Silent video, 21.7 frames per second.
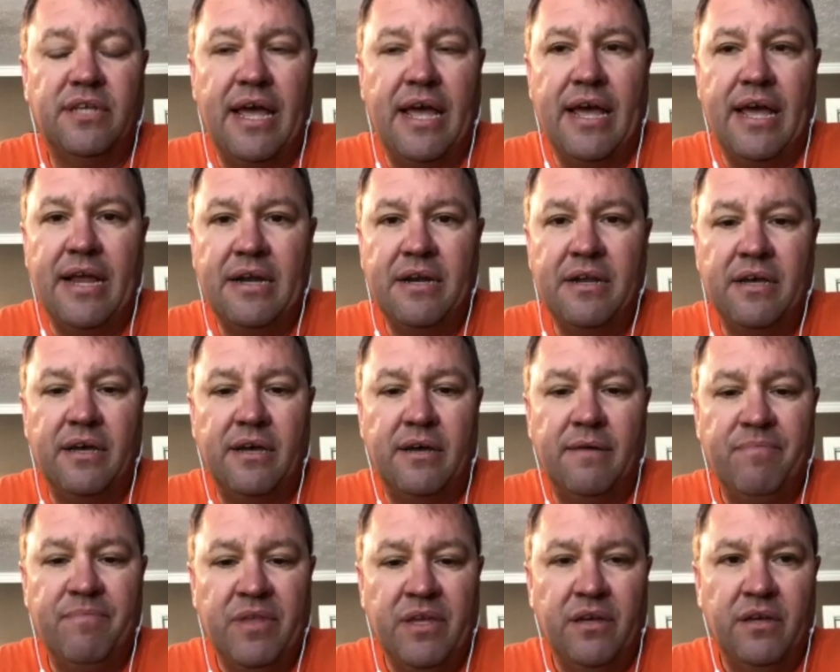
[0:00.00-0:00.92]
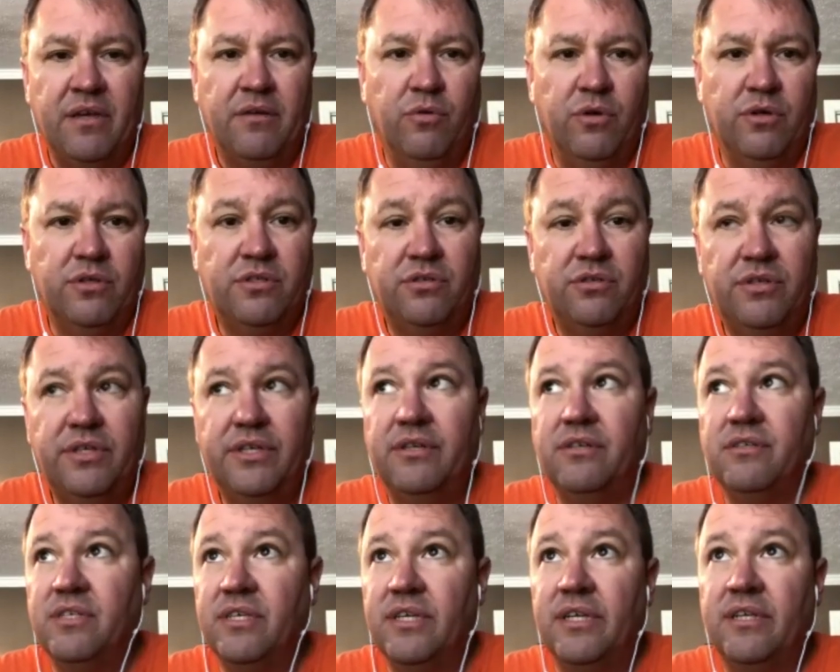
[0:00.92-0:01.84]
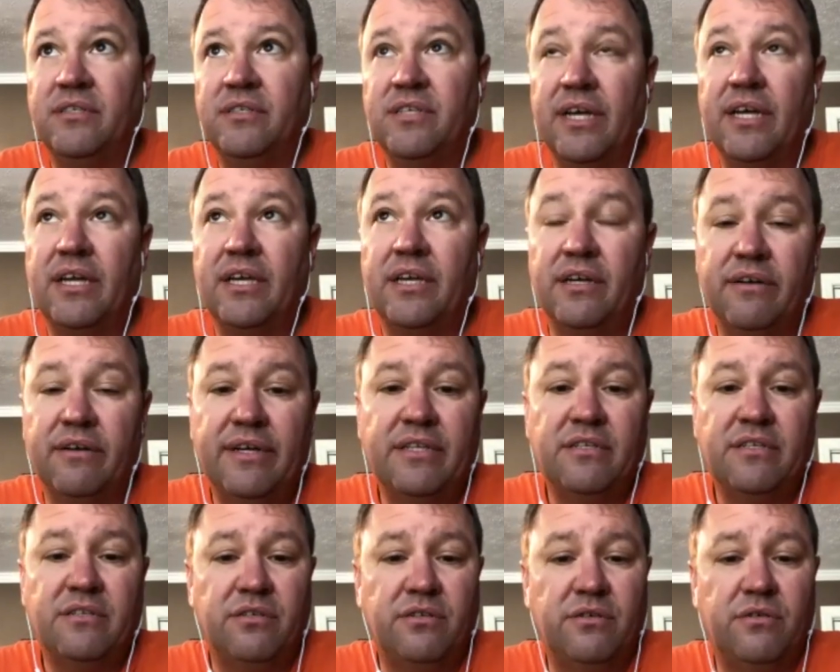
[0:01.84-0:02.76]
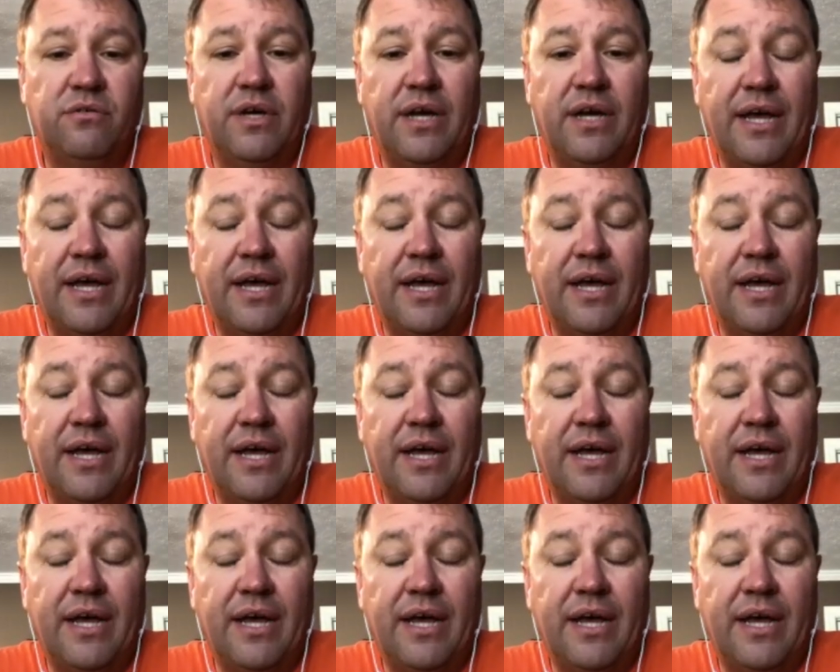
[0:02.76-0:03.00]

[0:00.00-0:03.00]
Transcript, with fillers: And um, we're two years in, second year into uh,